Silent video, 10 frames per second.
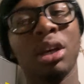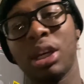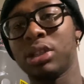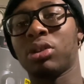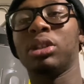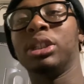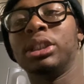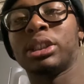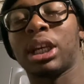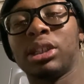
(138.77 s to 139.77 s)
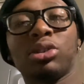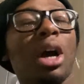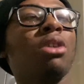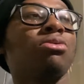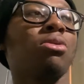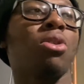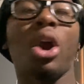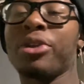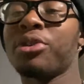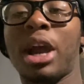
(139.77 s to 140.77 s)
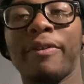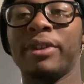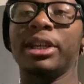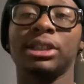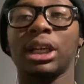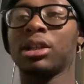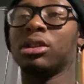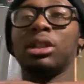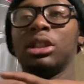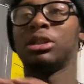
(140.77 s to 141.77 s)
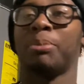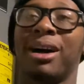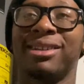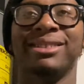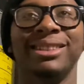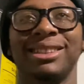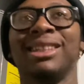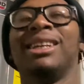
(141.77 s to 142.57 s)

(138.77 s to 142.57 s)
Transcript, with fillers: It's on the inside. So I would rather have the inside looking spotless,